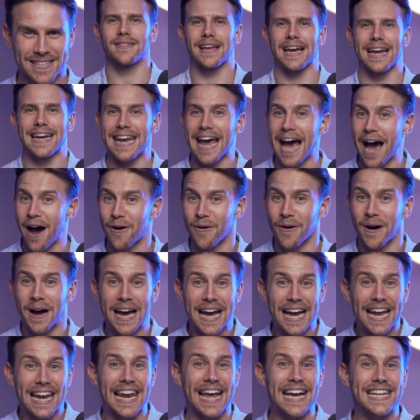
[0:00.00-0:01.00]
Now,
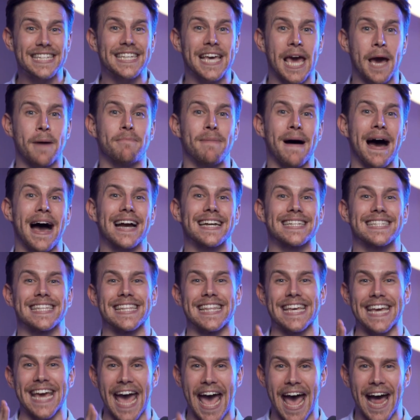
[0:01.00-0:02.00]
let's get back to
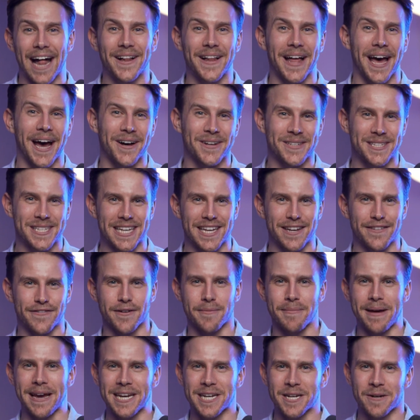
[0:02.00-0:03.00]
the LLC
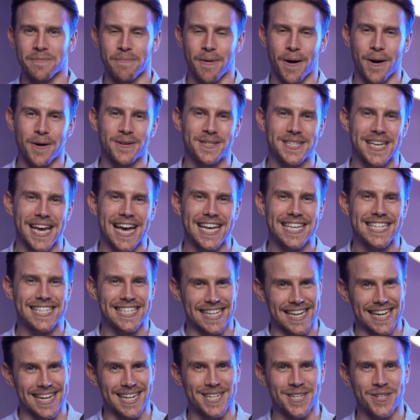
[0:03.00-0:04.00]
formation process
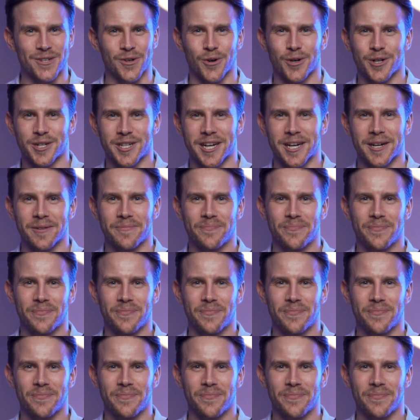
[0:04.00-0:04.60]
in Georgia.